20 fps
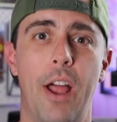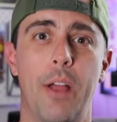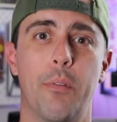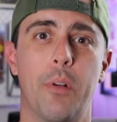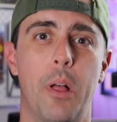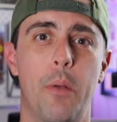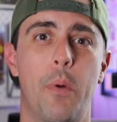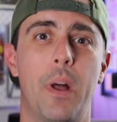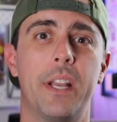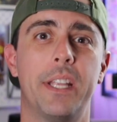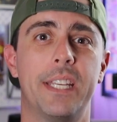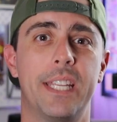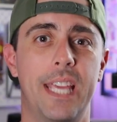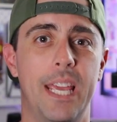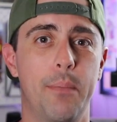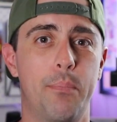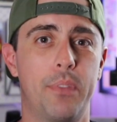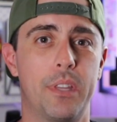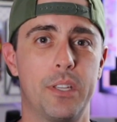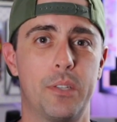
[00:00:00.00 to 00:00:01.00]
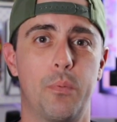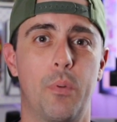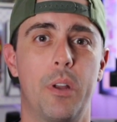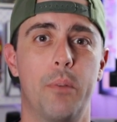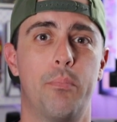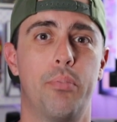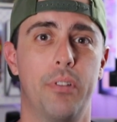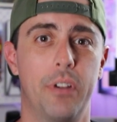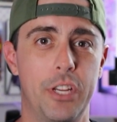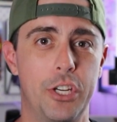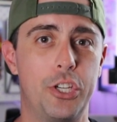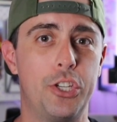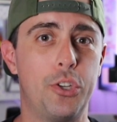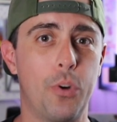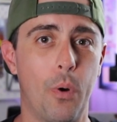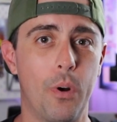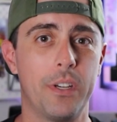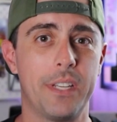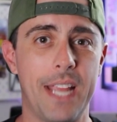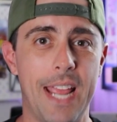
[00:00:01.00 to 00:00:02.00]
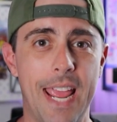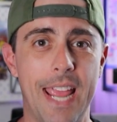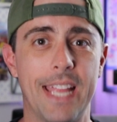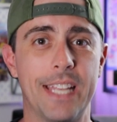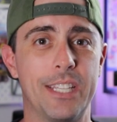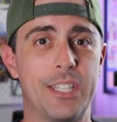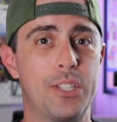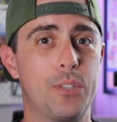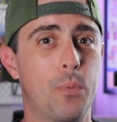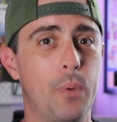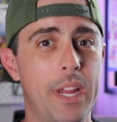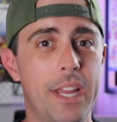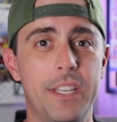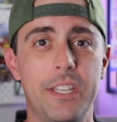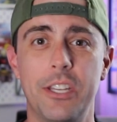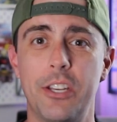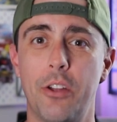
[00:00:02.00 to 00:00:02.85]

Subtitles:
right, well, I wanted to keep this one pretty short and sweet.